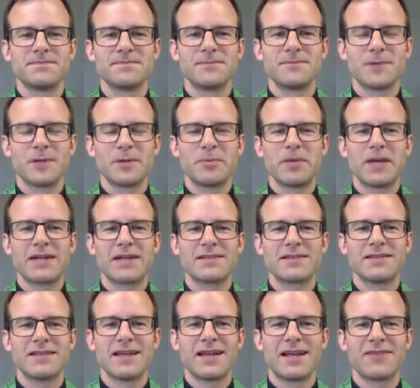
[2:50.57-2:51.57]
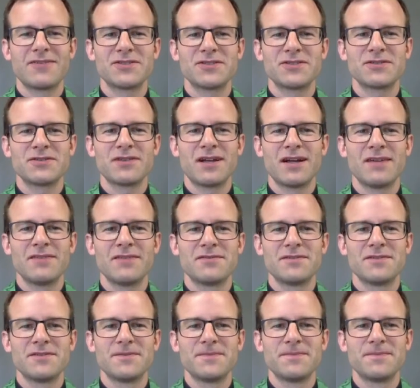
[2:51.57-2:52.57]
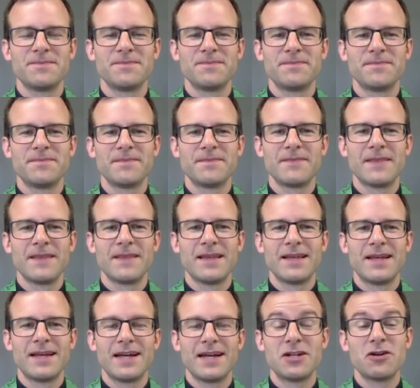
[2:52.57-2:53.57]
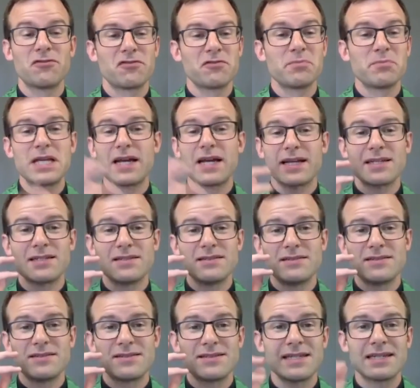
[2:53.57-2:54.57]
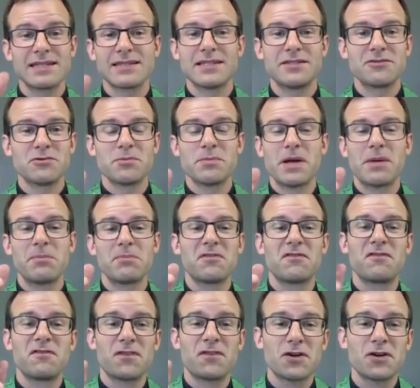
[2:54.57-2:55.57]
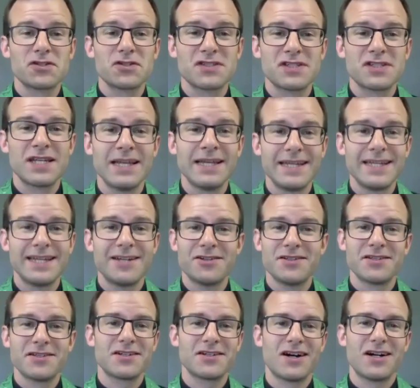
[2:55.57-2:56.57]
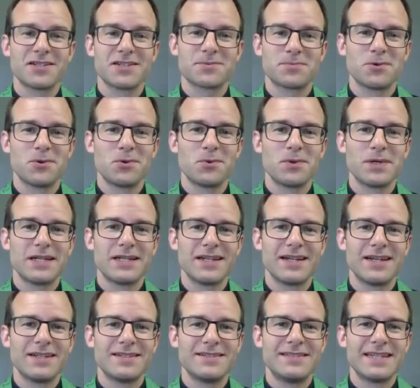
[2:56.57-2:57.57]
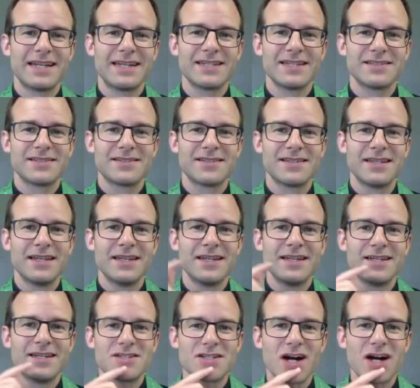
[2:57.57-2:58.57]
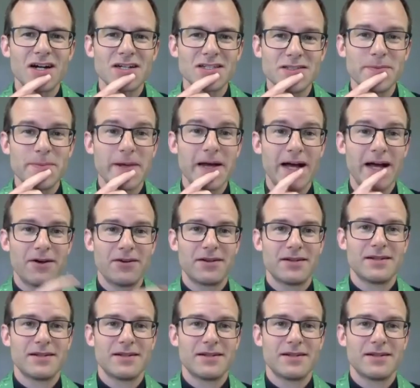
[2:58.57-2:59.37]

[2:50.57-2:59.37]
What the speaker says: What impact did that have on your life? I know for me, I can distinctly remember first hearing the gospel, what Dennis talked about